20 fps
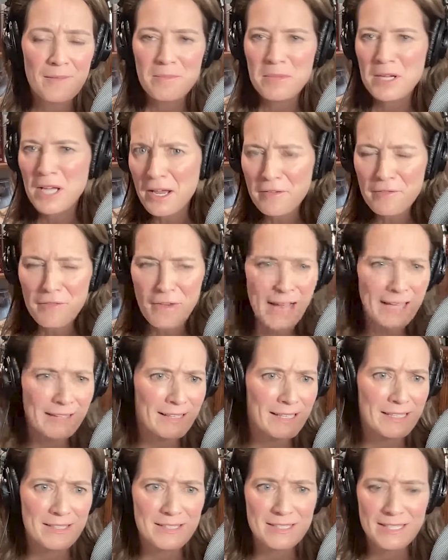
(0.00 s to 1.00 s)
gun
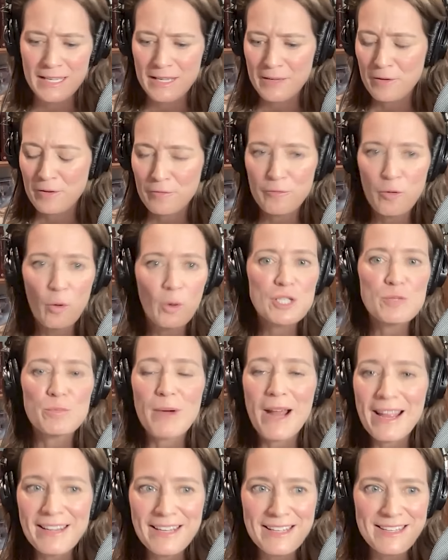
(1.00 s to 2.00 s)
violence, forced
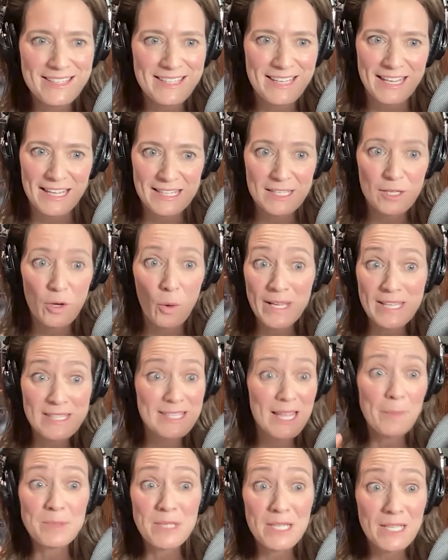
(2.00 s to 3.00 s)
pregnancies, going
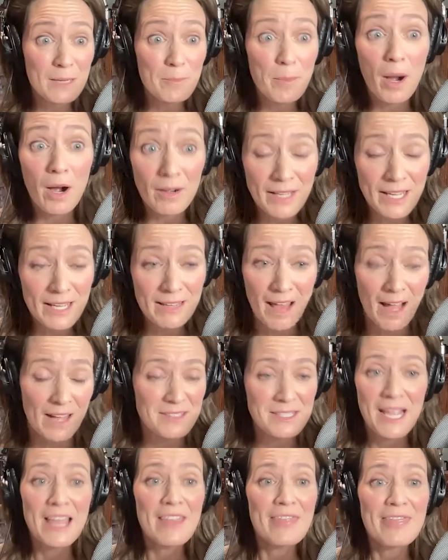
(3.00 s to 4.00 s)
septic in parking
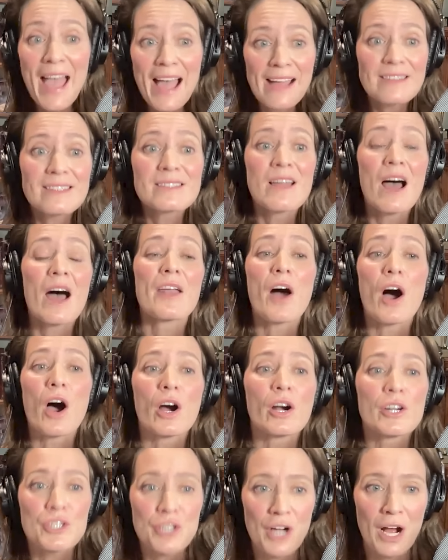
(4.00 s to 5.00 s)
lots. That's not
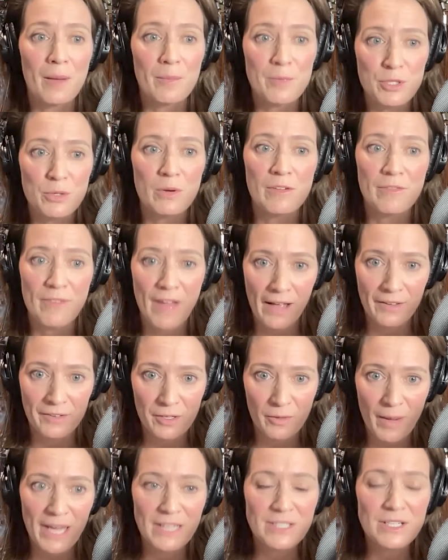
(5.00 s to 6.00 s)
our job to
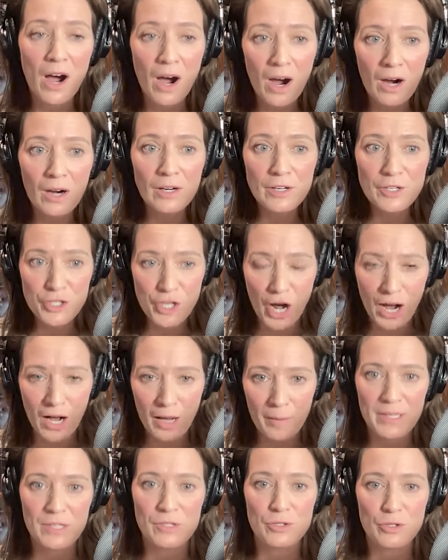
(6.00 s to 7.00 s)
evaluate. Our
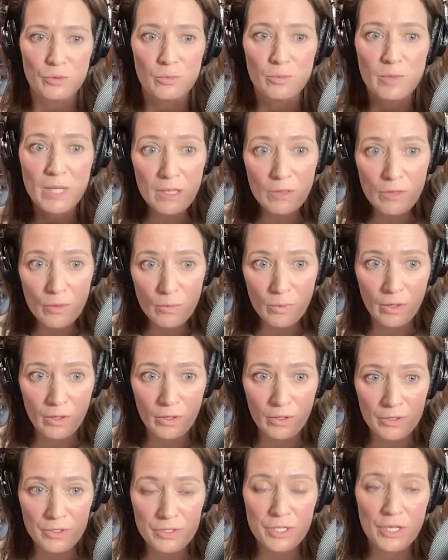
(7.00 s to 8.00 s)
job is to read the
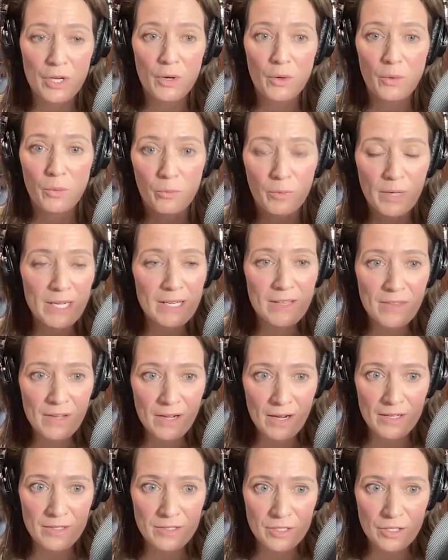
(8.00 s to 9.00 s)
words written in the
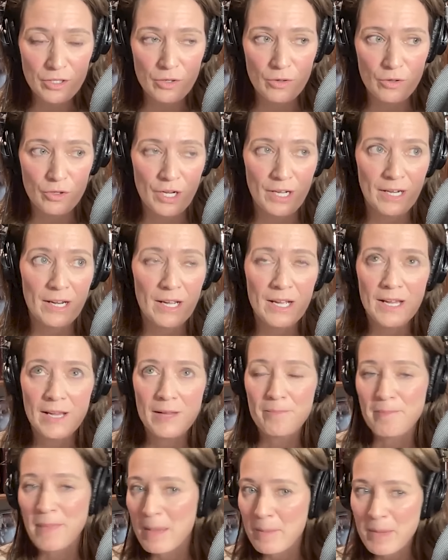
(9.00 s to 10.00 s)
Constitution,
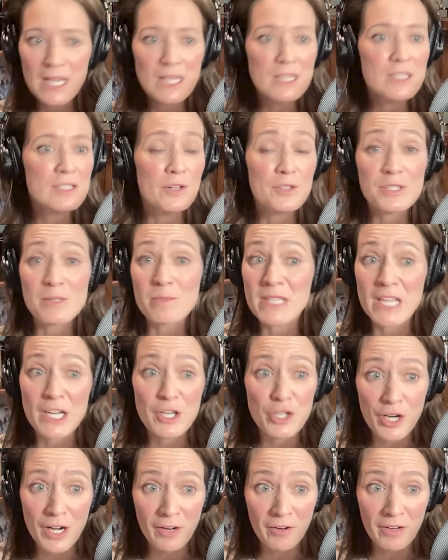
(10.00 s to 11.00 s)
maybe consult some
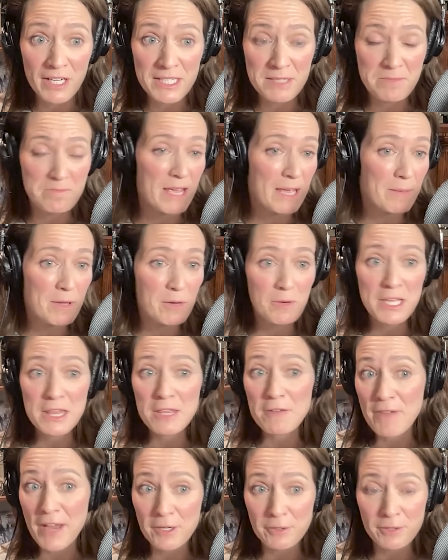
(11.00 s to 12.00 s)
dictionaries, maybe read the
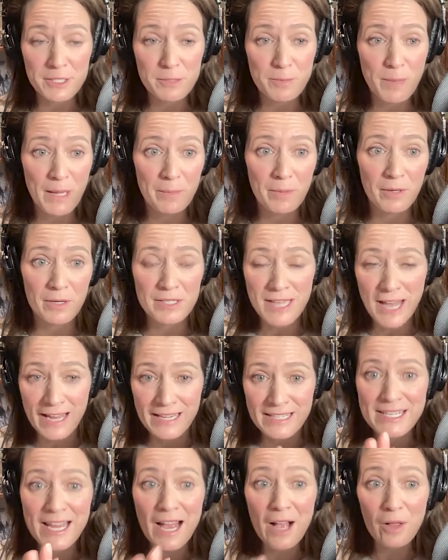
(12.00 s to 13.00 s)
Federalist Papers,
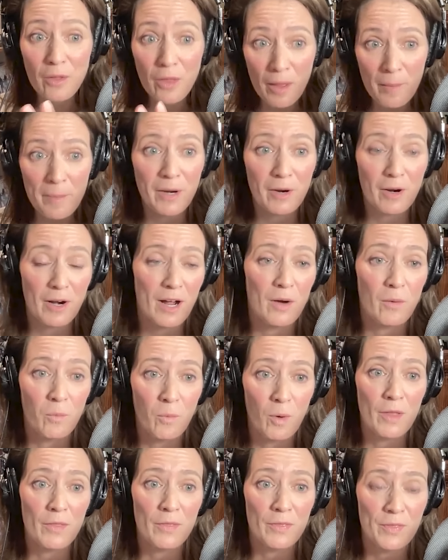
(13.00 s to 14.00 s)
and tell America
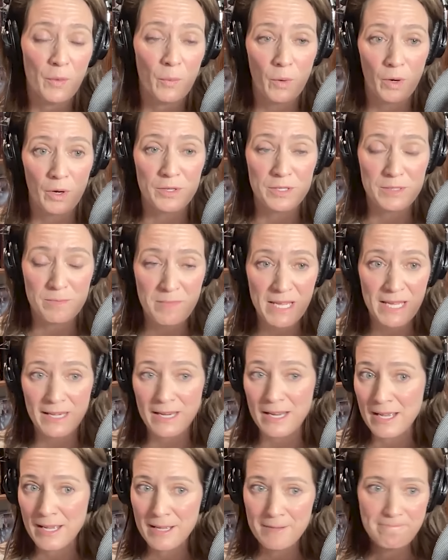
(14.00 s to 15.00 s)
what the words mean.
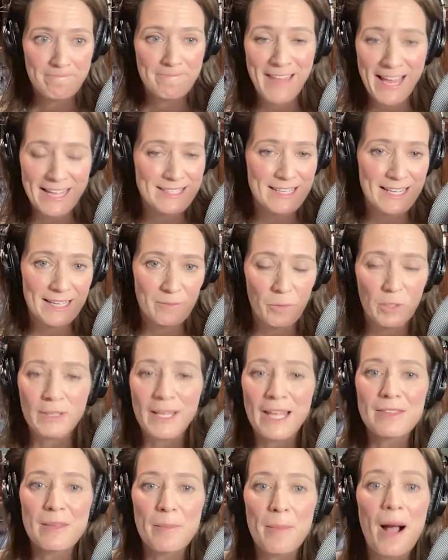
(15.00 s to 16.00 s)
That's it. We'll
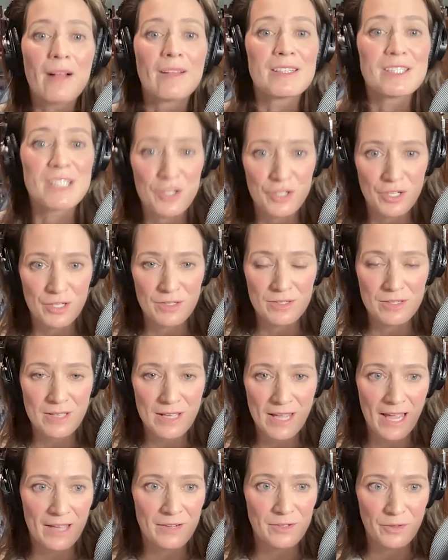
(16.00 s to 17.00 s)
let the politicians
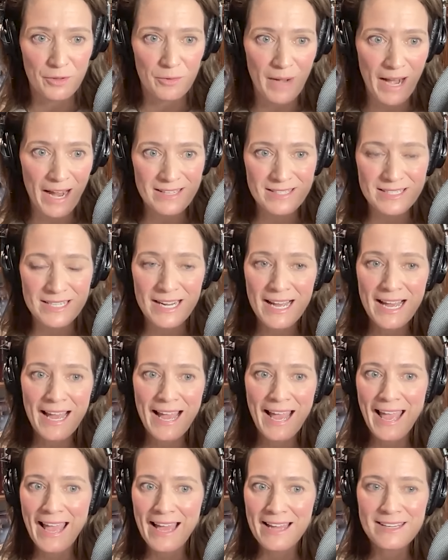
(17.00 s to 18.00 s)
handle the rest.
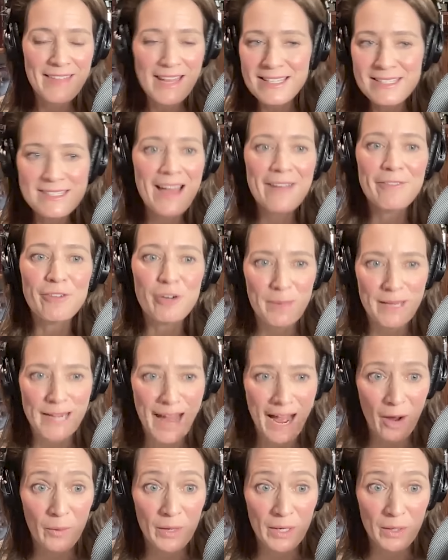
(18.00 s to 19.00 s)
And that's never been
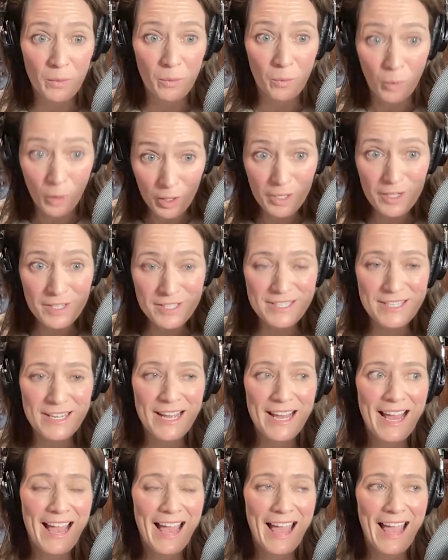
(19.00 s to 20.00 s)
how it works.
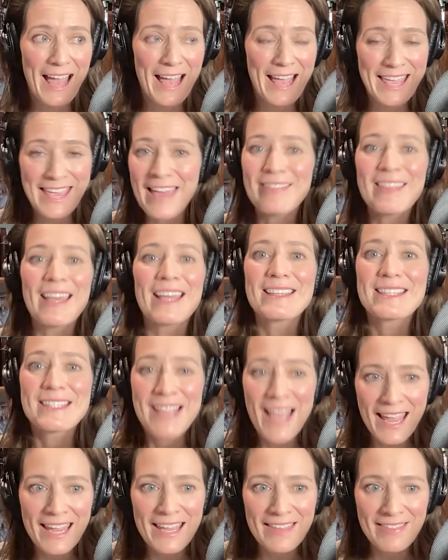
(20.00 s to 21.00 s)
Yet they
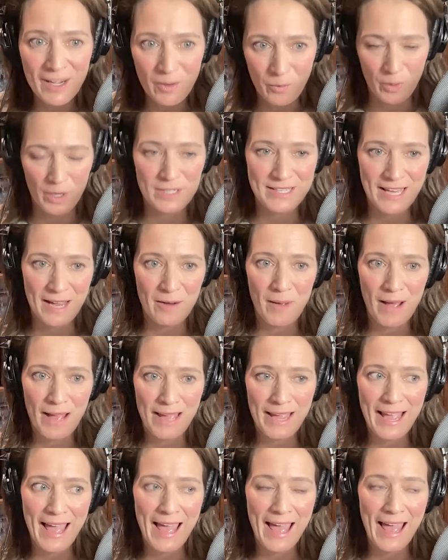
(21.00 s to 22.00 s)
say that it works that
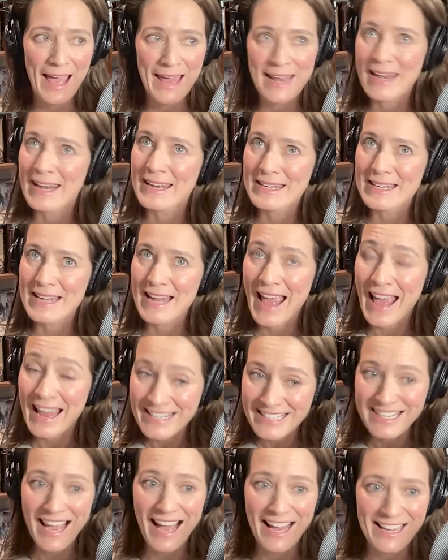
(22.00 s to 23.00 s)
way. And
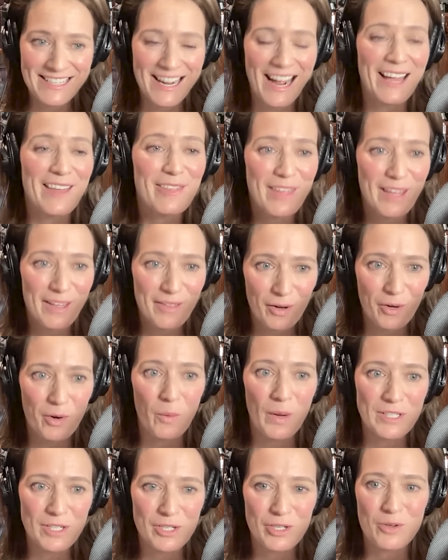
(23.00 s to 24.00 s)
yet I think they're
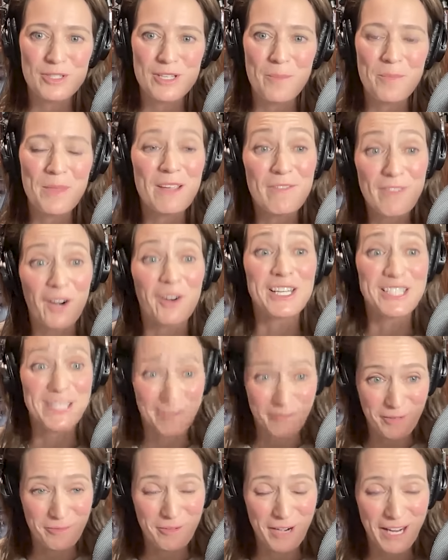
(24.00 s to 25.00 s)
going to do something very
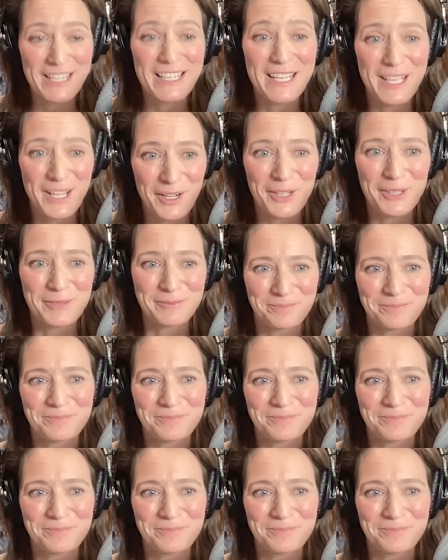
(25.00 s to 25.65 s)
different right here.